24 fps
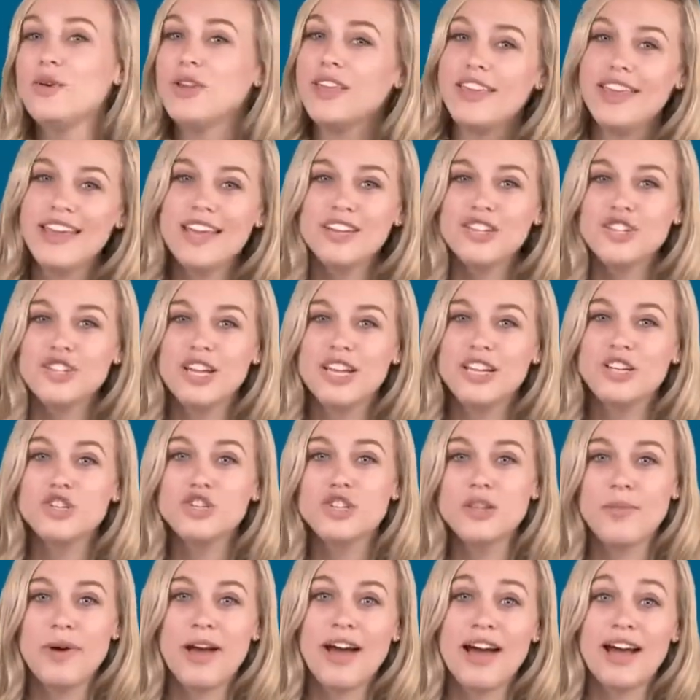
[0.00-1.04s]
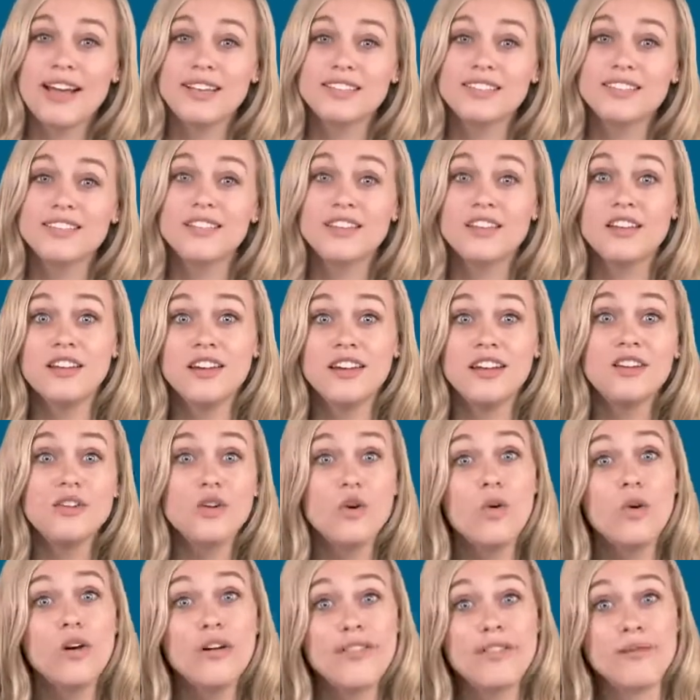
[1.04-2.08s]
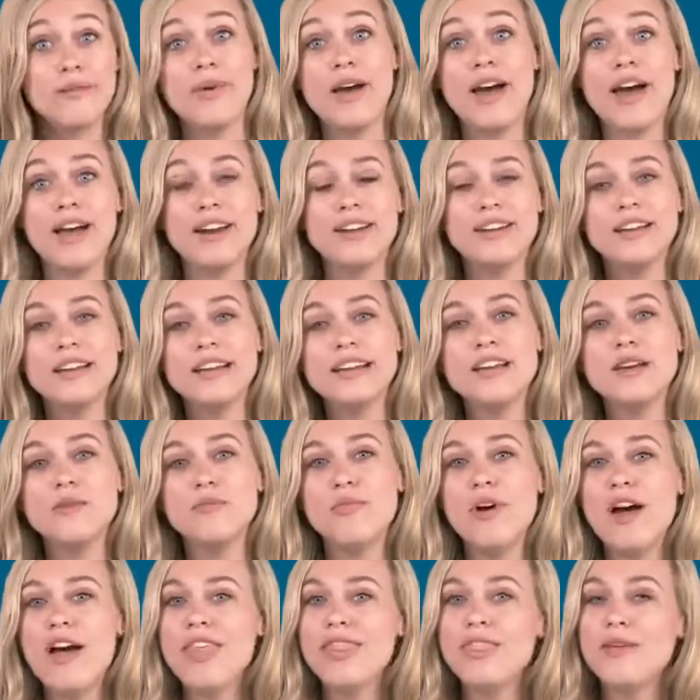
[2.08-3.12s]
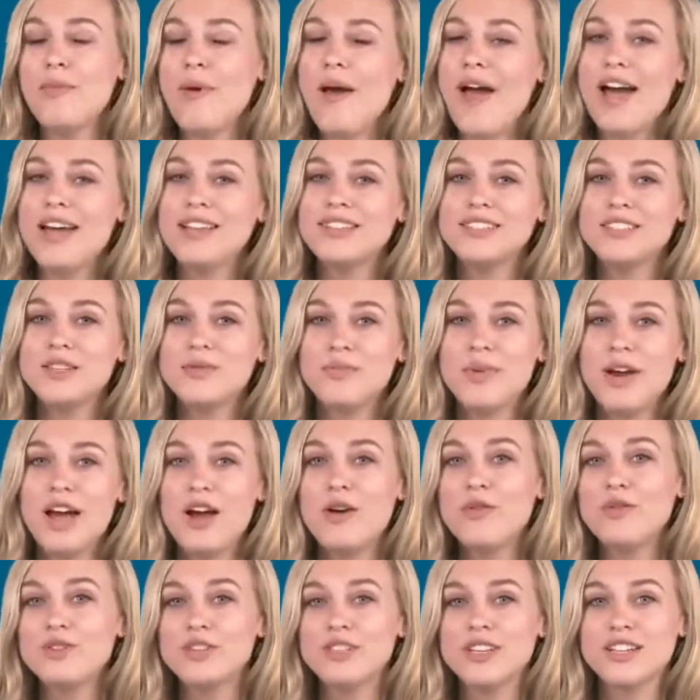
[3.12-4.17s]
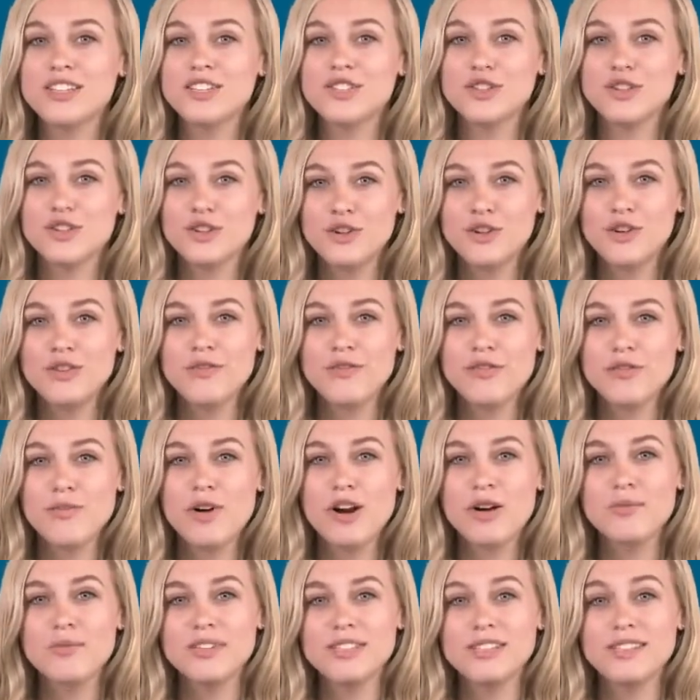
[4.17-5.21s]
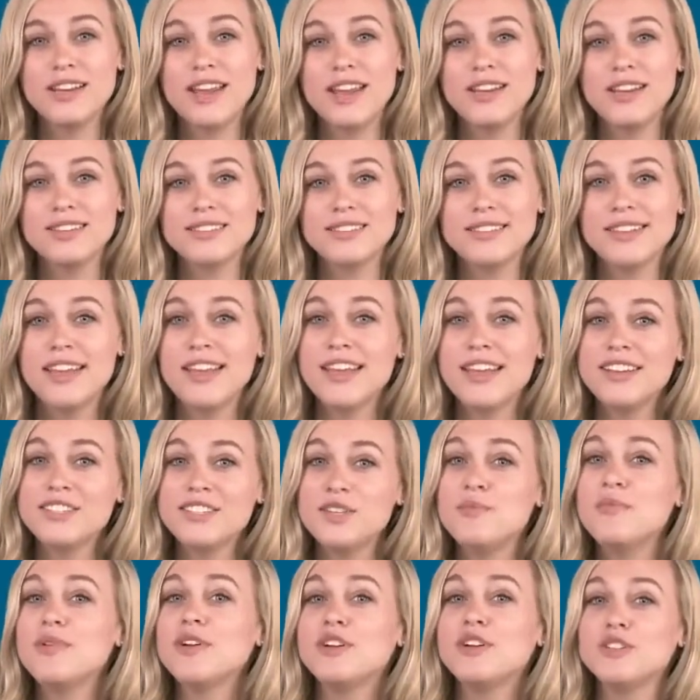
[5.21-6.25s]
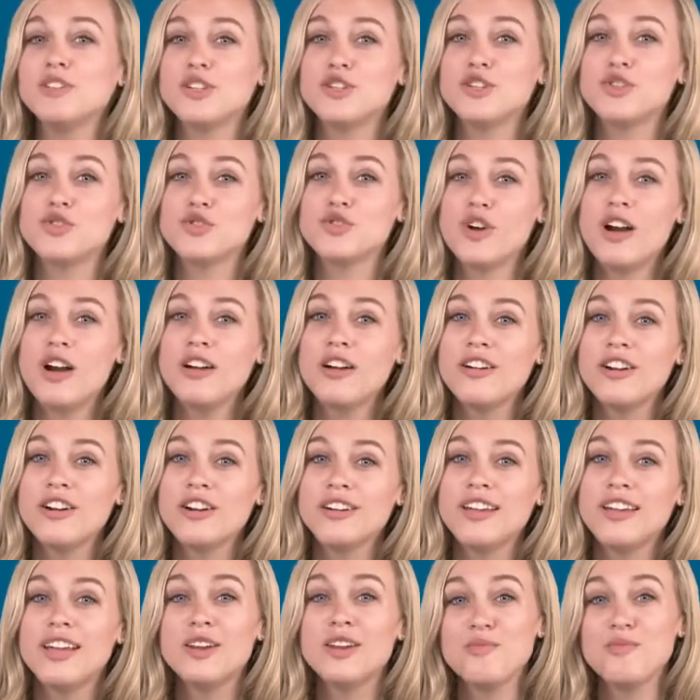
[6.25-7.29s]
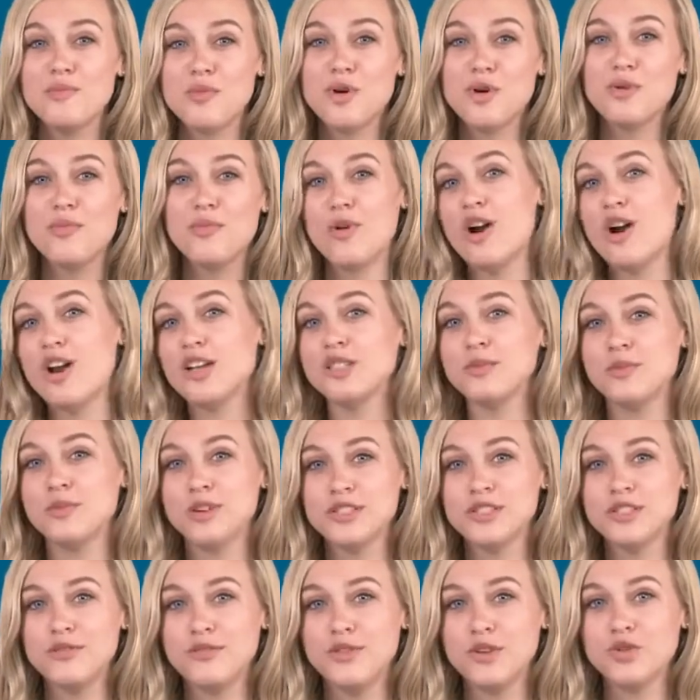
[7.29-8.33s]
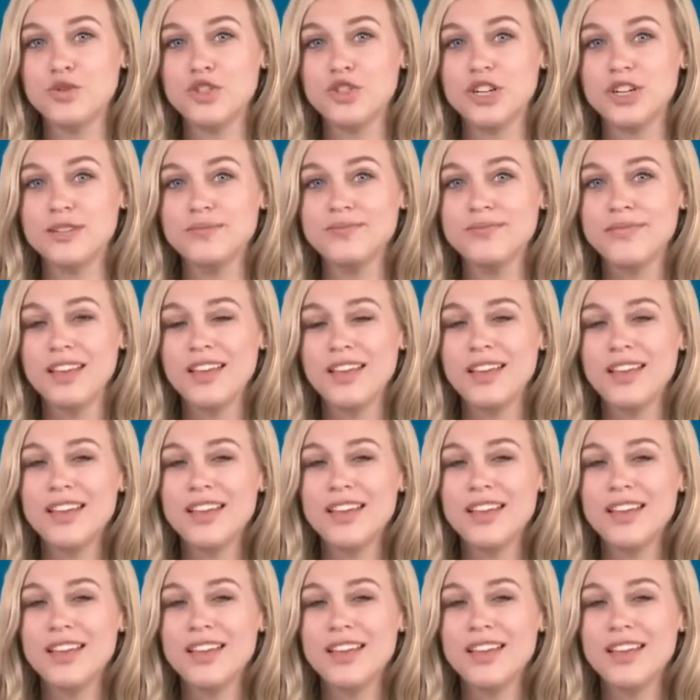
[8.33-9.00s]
We can't change the past, the good or the bad. But the past empowers us to learn from our mistakes and to build a stronger and more prosperous future.